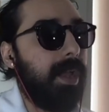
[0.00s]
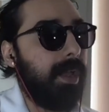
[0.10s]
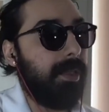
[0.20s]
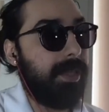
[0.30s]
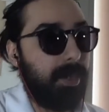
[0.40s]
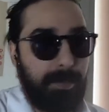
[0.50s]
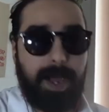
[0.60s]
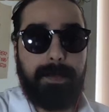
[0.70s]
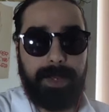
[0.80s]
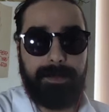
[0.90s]
the
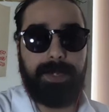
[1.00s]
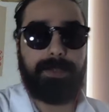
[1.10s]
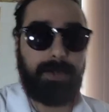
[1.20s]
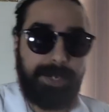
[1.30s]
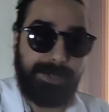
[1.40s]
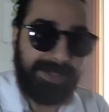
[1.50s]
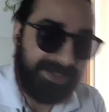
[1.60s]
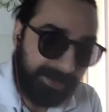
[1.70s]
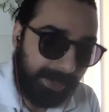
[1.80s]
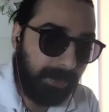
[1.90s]
Obama administration
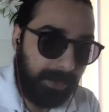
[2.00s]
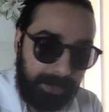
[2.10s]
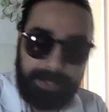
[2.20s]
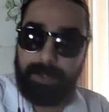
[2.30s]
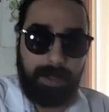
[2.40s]
sealed the deal